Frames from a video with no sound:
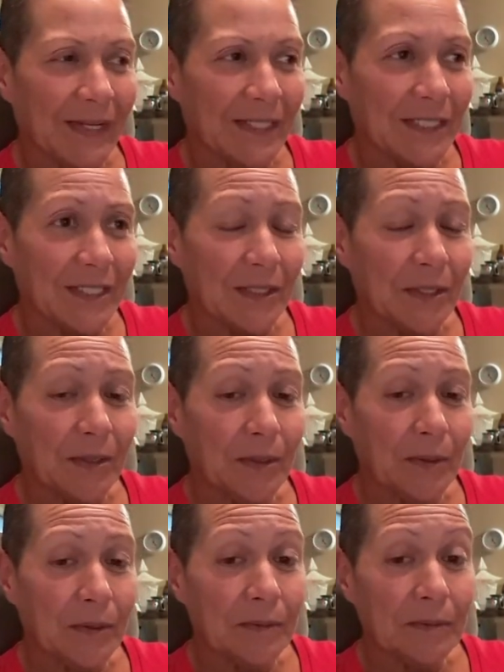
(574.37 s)

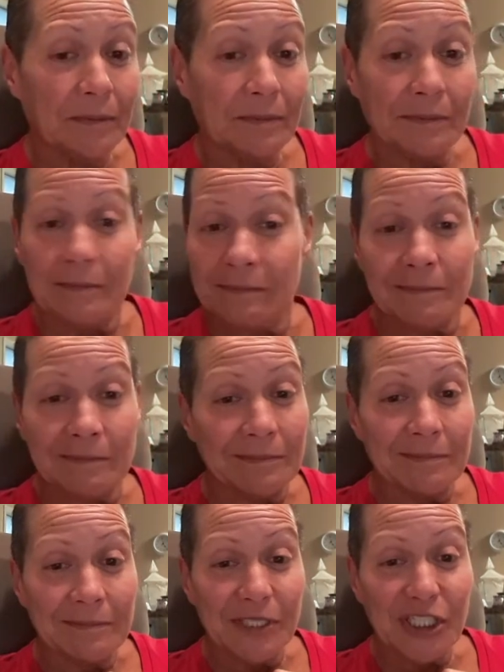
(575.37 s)
So
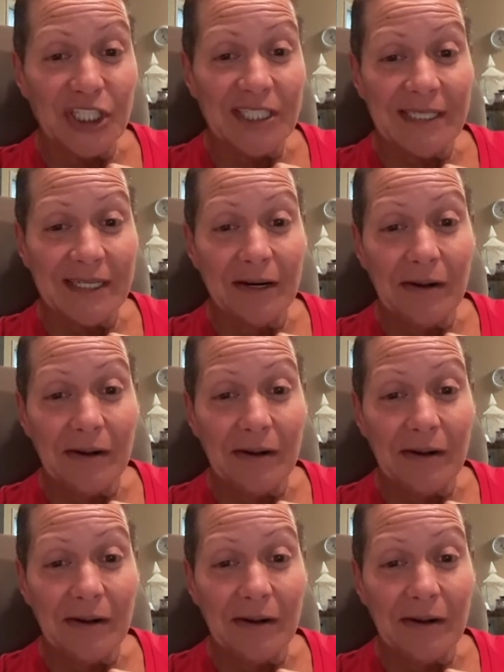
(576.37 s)
she just said,